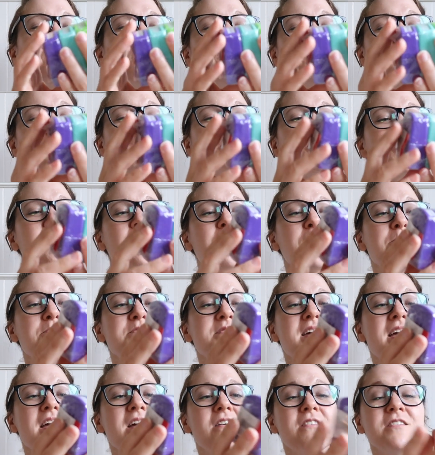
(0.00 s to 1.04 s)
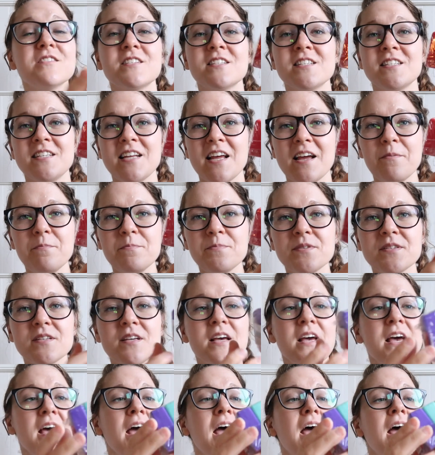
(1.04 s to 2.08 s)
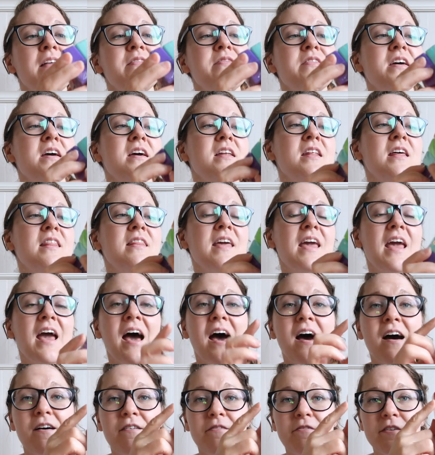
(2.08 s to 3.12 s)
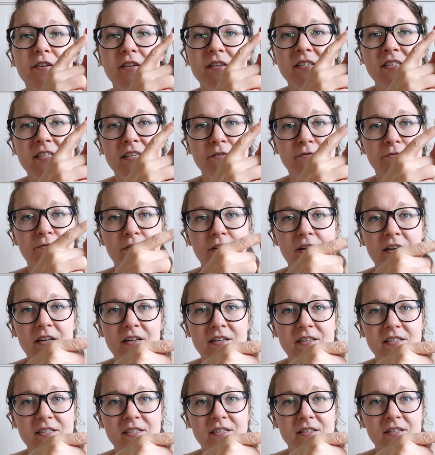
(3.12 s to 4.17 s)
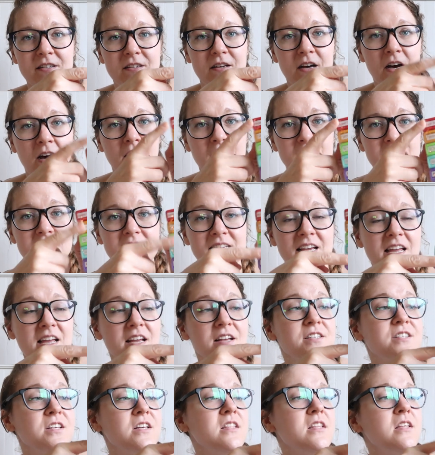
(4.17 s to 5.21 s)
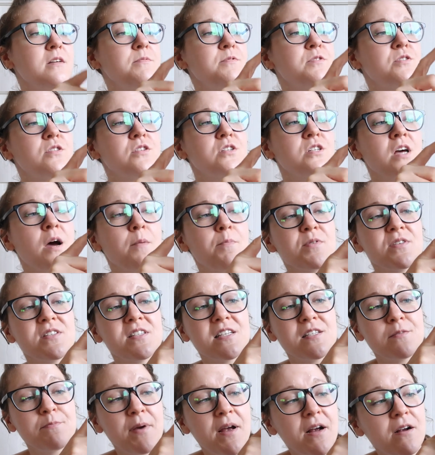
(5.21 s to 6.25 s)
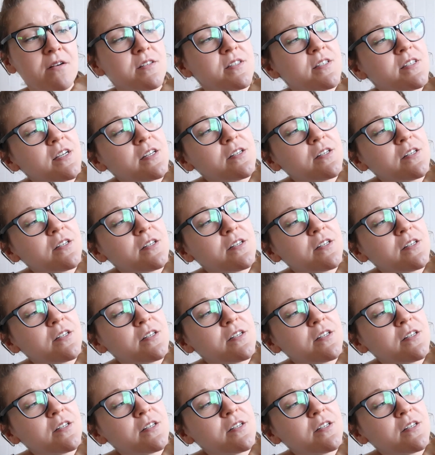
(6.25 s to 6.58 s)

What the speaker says: cool. So they are stamps, and then they have different sayings on them. So the top one says parent